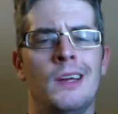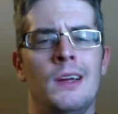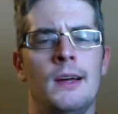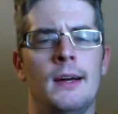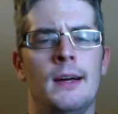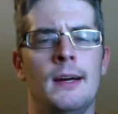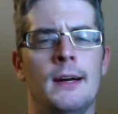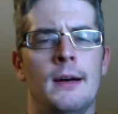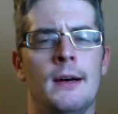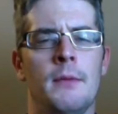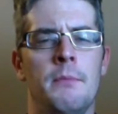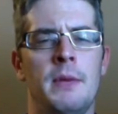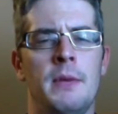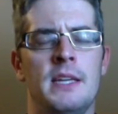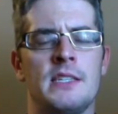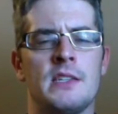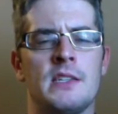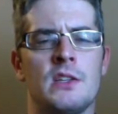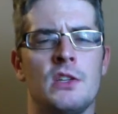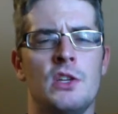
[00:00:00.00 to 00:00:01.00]
um,
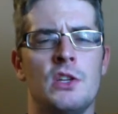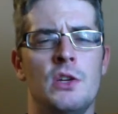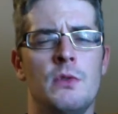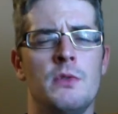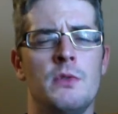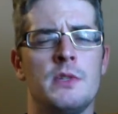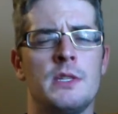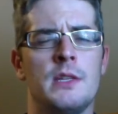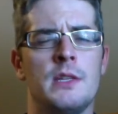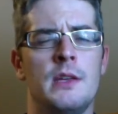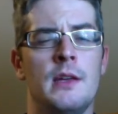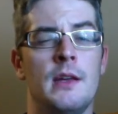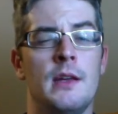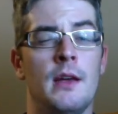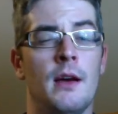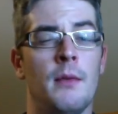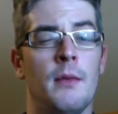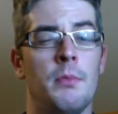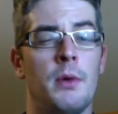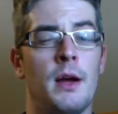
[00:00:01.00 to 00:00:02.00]
basically use the uh,
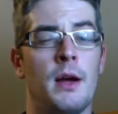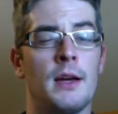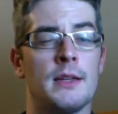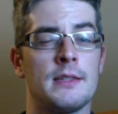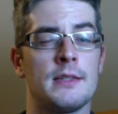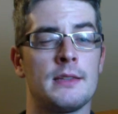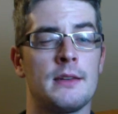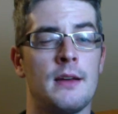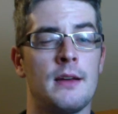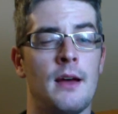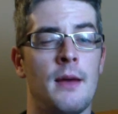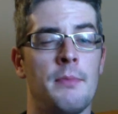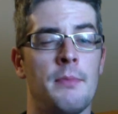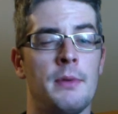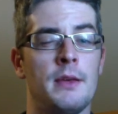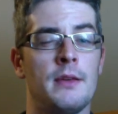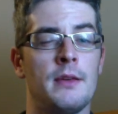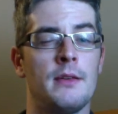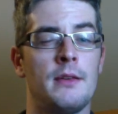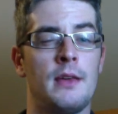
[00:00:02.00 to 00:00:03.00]
bronchoscopic